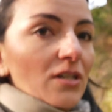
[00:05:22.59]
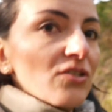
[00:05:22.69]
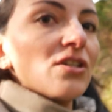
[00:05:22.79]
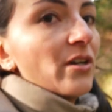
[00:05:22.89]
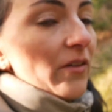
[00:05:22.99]

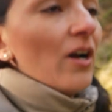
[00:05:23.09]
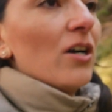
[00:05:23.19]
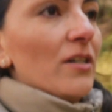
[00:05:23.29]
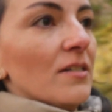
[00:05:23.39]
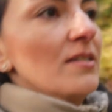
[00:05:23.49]
years are the
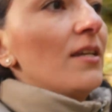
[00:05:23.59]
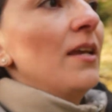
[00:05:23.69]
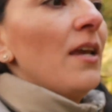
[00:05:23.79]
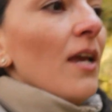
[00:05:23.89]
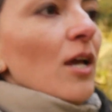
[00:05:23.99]
hardest,
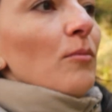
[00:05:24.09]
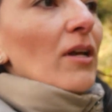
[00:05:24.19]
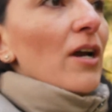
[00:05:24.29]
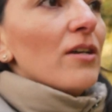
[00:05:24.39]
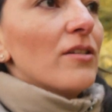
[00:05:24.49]

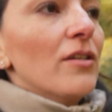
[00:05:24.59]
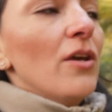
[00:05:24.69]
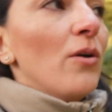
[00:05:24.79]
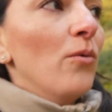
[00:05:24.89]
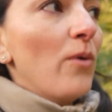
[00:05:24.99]
because
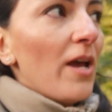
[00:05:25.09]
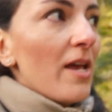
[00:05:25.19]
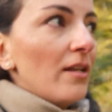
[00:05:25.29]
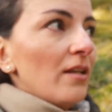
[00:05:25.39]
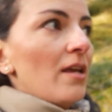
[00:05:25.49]

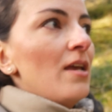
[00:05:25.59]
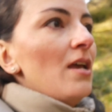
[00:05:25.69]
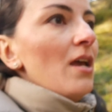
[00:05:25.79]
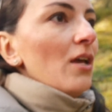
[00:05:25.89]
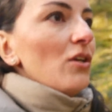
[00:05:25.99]
when
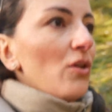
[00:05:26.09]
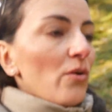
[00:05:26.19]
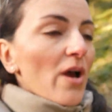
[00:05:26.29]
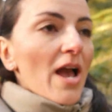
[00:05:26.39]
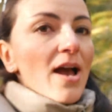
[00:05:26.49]

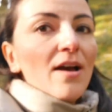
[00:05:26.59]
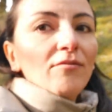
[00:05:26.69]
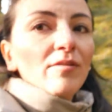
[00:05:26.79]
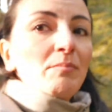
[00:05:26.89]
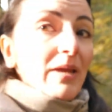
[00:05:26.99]
you
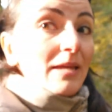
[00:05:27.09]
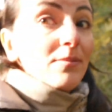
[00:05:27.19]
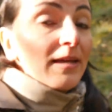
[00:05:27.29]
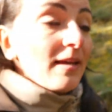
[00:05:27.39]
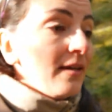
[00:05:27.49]
have a
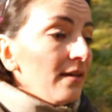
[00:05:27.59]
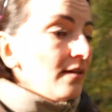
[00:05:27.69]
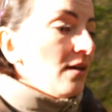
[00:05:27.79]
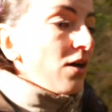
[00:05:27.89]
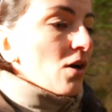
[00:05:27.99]
baby,
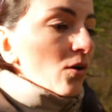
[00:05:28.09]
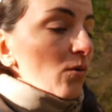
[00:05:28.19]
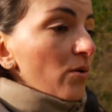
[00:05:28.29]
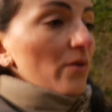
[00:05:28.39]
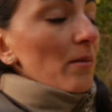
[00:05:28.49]

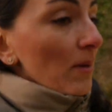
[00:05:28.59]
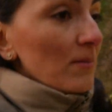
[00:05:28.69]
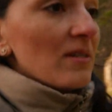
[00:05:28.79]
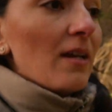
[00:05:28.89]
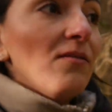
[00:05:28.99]
or the
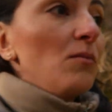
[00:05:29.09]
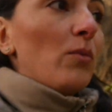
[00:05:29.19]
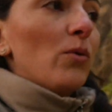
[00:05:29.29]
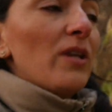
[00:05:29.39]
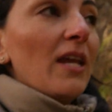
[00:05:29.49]
baby's not even
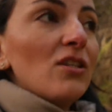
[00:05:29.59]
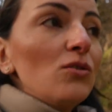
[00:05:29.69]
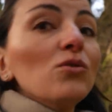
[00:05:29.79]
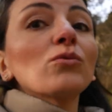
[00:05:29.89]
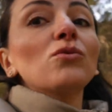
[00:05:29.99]
born yet,
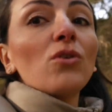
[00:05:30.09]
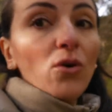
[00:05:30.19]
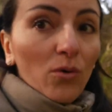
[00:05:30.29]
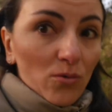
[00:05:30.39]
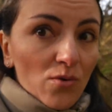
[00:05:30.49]
you don't
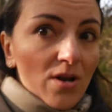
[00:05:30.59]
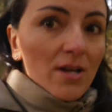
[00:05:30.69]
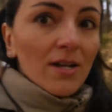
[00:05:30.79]
know